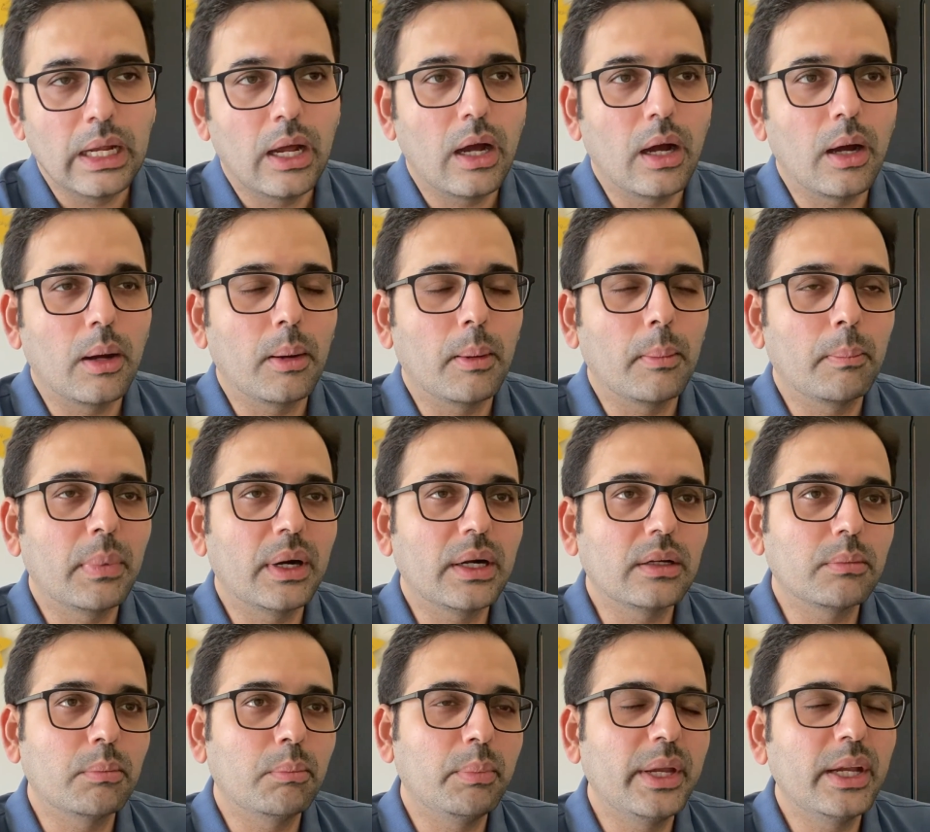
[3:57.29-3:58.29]

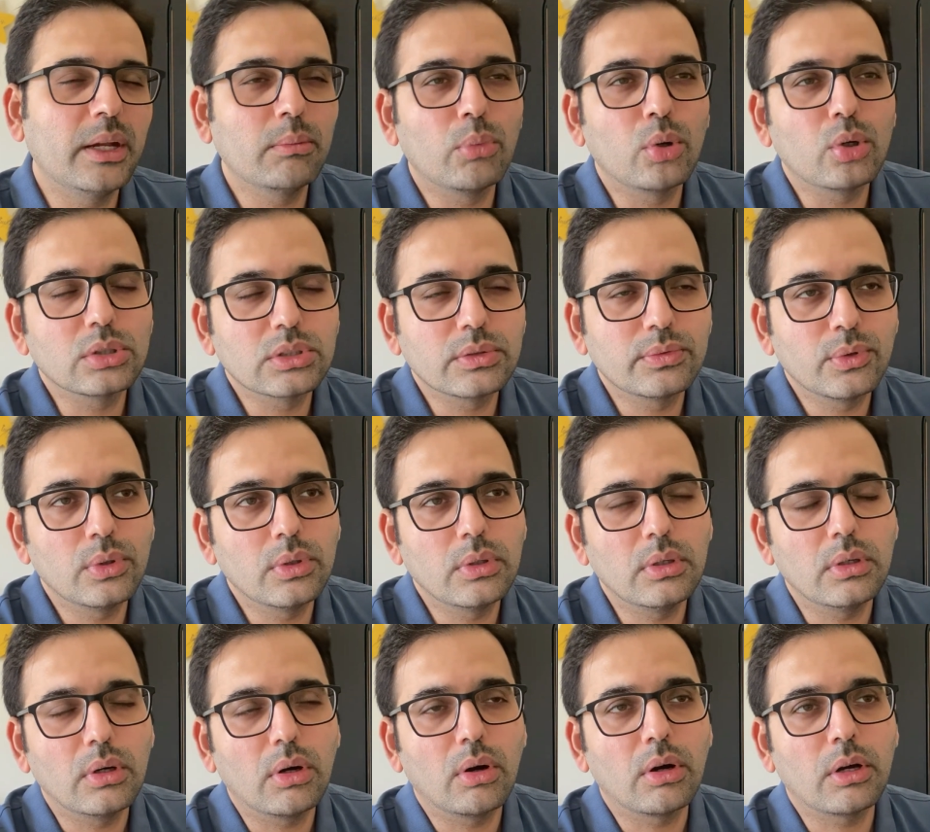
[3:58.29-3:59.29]
But being
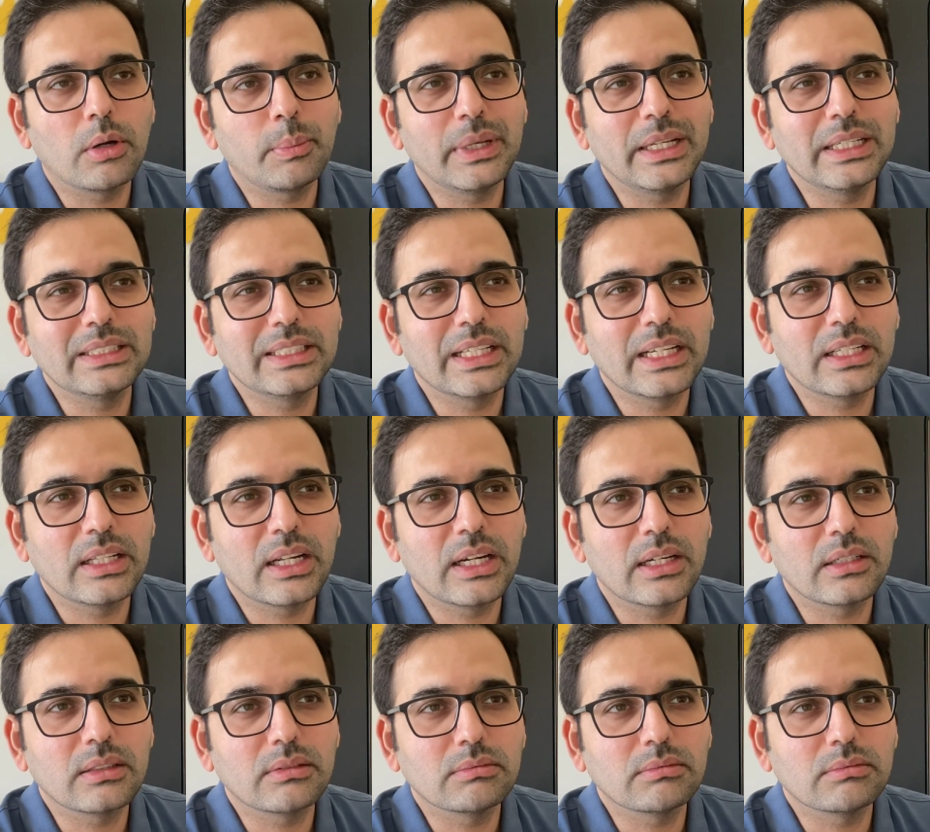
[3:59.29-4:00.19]
boastful or being saying that,